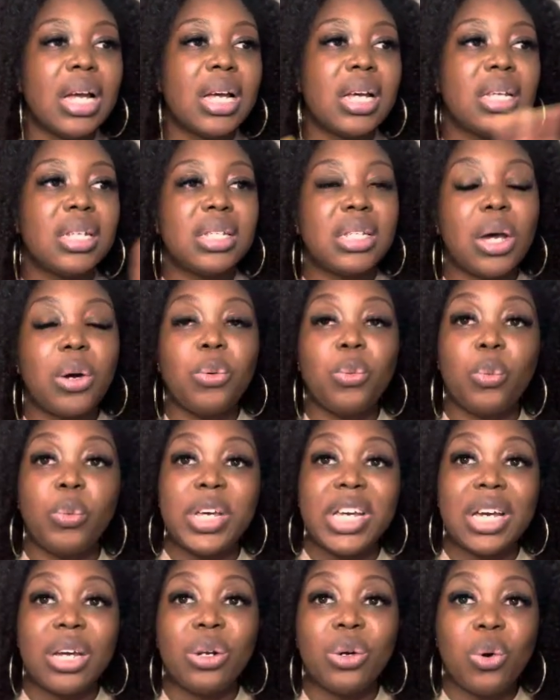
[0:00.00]
So we
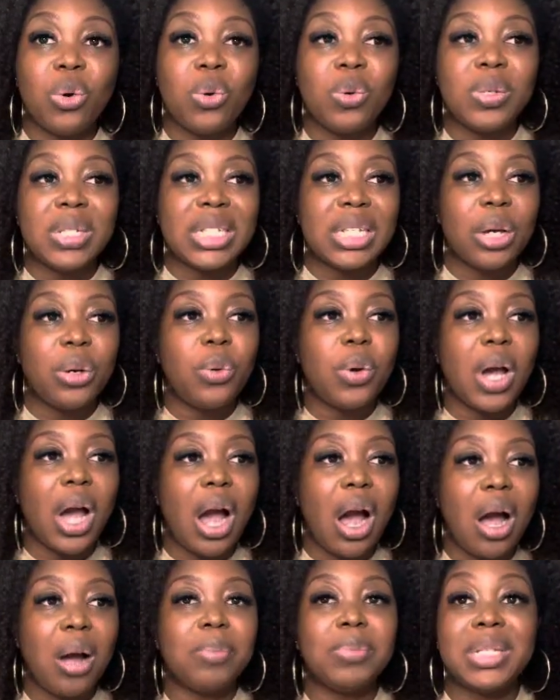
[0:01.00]
can also
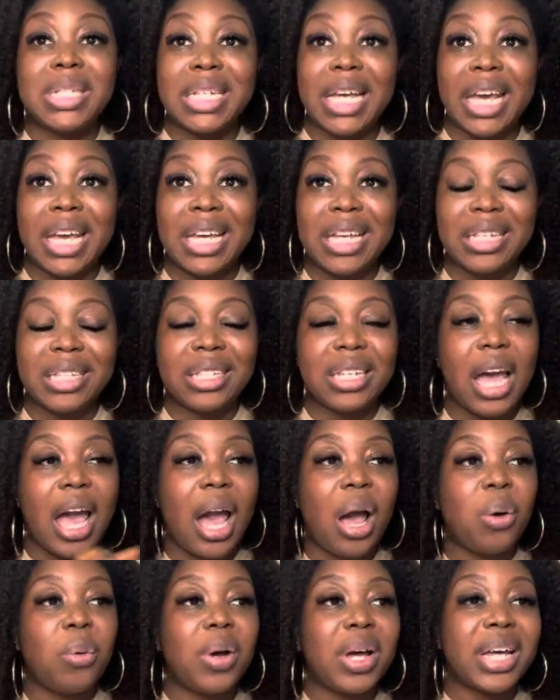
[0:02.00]
update
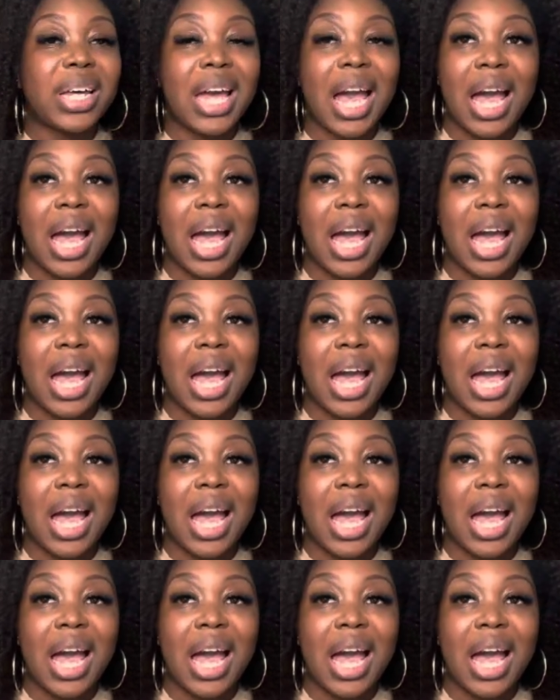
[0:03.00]
our